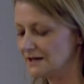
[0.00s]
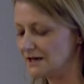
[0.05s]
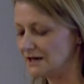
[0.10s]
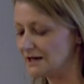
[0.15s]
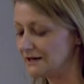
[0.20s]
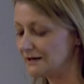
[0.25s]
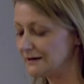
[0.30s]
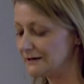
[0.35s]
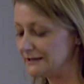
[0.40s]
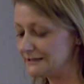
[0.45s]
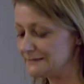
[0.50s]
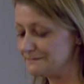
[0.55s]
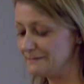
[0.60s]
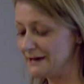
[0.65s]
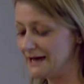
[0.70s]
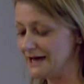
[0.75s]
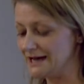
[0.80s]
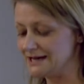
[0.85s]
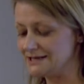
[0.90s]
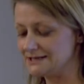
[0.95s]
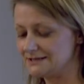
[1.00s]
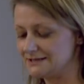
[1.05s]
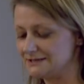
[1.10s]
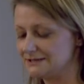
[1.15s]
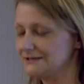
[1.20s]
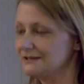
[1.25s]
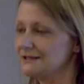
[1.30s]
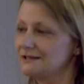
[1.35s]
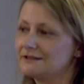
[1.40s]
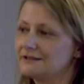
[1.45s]
And at its best,
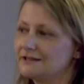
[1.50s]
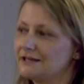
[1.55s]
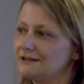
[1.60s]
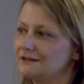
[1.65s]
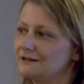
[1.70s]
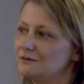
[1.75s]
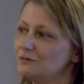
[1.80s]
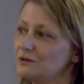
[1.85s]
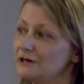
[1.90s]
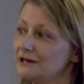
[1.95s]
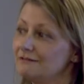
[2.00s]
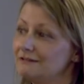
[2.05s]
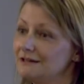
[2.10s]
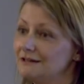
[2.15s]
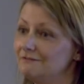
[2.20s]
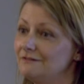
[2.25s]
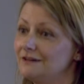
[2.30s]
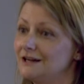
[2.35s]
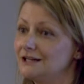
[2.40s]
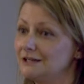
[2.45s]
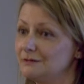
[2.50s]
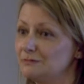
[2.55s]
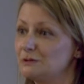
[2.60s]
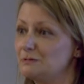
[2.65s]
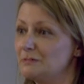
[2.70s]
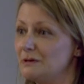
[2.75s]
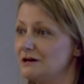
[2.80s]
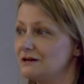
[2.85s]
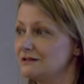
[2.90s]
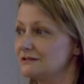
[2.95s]
they'll think that we're an invaluable
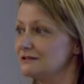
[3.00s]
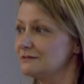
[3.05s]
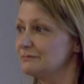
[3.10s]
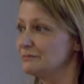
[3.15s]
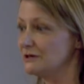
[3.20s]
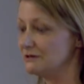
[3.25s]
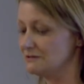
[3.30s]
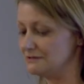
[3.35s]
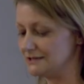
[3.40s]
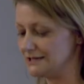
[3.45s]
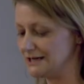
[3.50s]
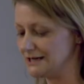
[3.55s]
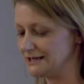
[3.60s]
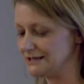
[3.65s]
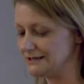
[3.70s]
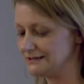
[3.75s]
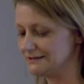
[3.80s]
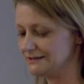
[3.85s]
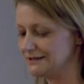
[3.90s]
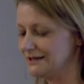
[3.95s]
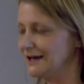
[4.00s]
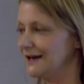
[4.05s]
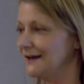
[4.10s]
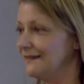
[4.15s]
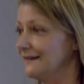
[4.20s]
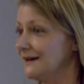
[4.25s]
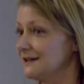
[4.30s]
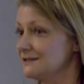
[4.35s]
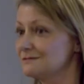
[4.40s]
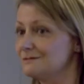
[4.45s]
part of the process,
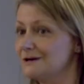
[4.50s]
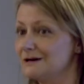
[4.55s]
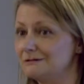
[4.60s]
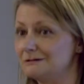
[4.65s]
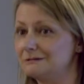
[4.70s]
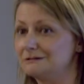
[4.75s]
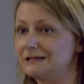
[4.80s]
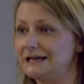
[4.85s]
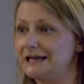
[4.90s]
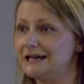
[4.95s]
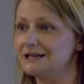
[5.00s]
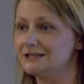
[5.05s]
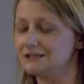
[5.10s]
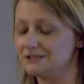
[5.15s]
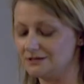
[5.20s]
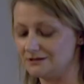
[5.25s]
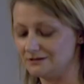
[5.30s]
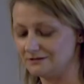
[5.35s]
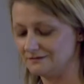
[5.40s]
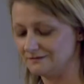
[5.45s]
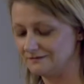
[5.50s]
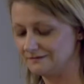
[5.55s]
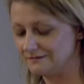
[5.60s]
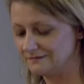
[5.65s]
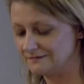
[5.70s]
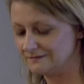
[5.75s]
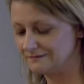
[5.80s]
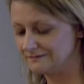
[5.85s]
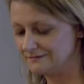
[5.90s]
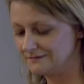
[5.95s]
and that's where we want to get to.
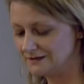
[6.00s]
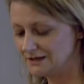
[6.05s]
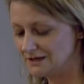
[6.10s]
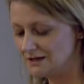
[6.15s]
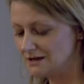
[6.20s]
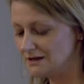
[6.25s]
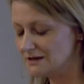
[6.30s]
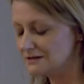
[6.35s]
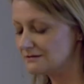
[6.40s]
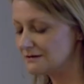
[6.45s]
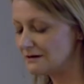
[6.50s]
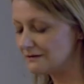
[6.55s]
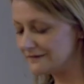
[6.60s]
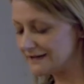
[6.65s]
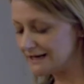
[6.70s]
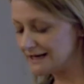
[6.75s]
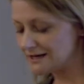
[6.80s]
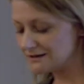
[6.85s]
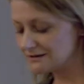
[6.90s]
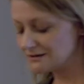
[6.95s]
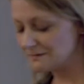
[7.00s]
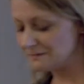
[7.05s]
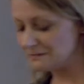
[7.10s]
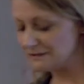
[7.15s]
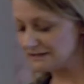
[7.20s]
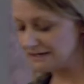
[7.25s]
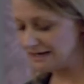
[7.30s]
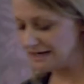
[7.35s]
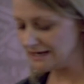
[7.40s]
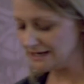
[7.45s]
So over the next couple
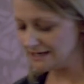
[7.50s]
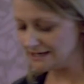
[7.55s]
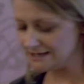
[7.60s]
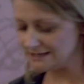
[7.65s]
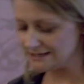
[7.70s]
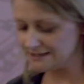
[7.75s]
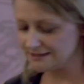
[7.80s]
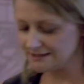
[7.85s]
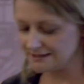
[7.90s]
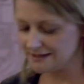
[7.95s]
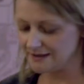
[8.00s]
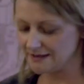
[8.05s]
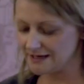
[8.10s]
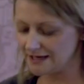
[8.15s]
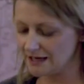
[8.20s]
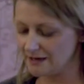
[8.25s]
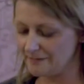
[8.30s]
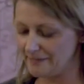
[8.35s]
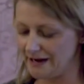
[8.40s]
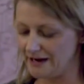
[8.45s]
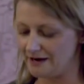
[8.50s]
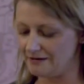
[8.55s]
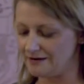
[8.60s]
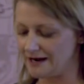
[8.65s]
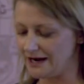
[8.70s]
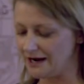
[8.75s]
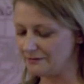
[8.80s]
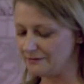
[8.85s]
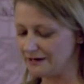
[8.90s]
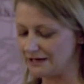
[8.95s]
of days, think about
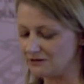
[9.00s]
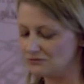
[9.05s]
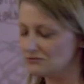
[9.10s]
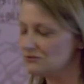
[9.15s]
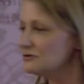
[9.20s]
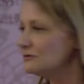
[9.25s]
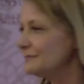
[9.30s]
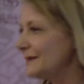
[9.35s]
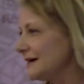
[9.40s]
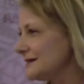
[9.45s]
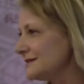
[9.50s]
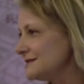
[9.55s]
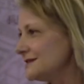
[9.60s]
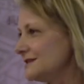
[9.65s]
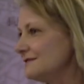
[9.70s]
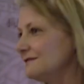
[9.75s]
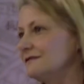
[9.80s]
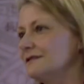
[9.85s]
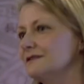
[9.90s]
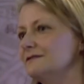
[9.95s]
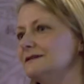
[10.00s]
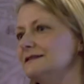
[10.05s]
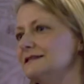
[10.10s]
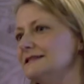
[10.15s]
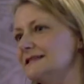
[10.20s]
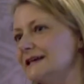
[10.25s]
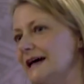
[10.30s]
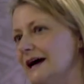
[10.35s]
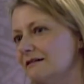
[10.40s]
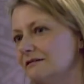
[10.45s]
how we can all best influence
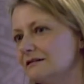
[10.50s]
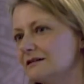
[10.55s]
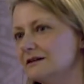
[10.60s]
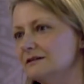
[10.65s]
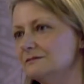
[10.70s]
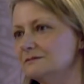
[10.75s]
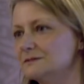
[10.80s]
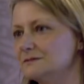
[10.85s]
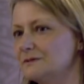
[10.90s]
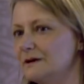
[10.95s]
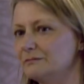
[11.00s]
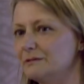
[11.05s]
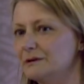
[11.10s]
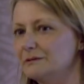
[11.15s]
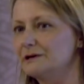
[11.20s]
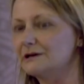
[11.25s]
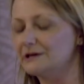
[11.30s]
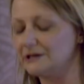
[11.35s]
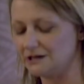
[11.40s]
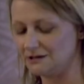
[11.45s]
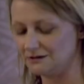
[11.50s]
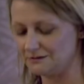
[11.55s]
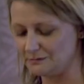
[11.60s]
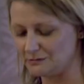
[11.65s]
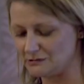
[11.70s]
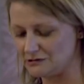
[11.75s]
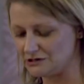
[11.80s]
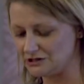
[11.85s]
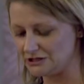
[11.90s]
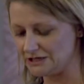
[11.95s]
the outcomes when we're working on
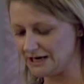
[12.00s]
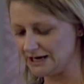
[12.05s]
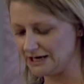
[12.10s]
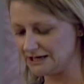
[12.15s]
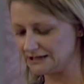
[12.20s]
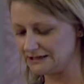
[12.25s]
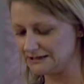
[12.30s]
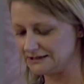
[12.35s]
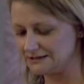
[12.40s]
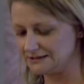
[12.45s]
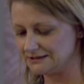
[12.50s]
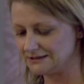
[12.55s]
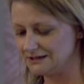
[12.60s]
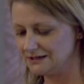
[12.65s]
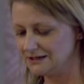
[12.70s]
projects.